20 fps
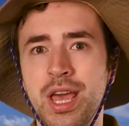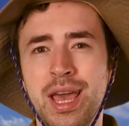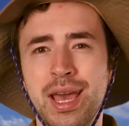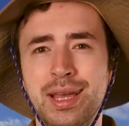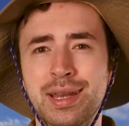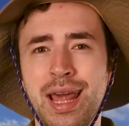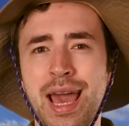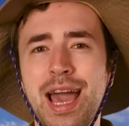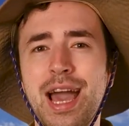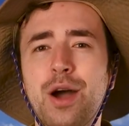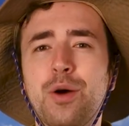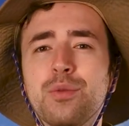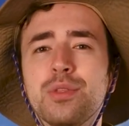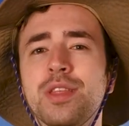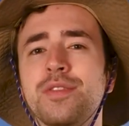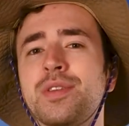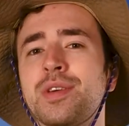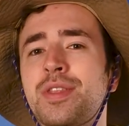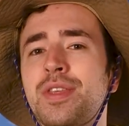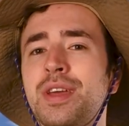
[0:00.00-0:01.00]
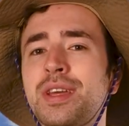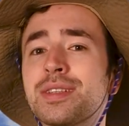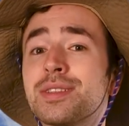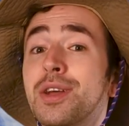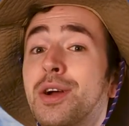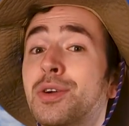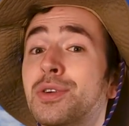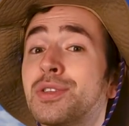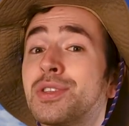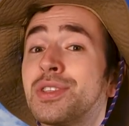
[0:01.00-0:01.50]
and how living things
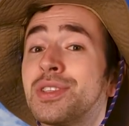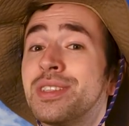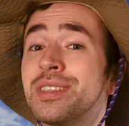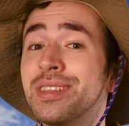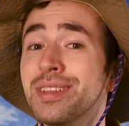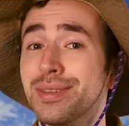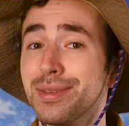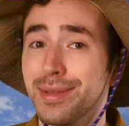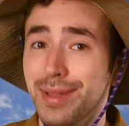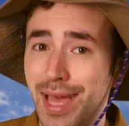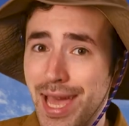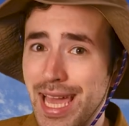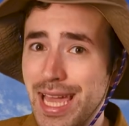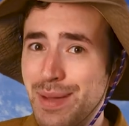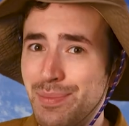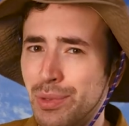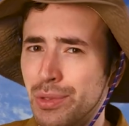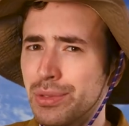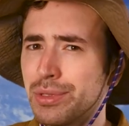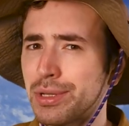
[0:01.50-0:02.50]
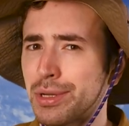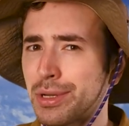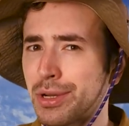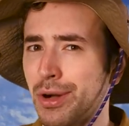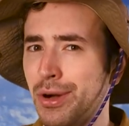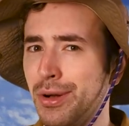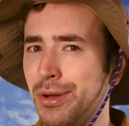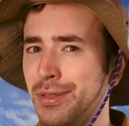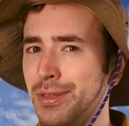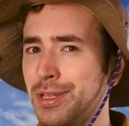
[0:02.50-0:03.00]
are still able to
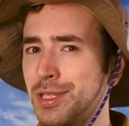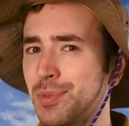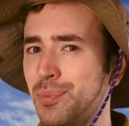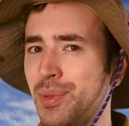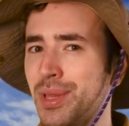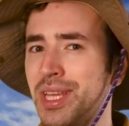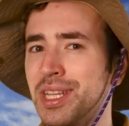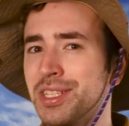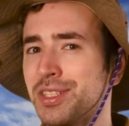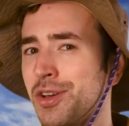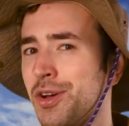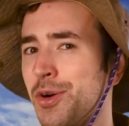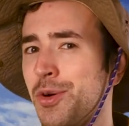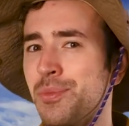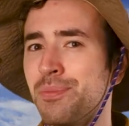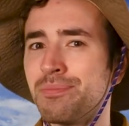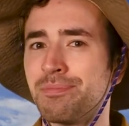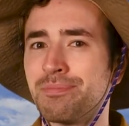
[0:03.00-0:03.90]
call this place home.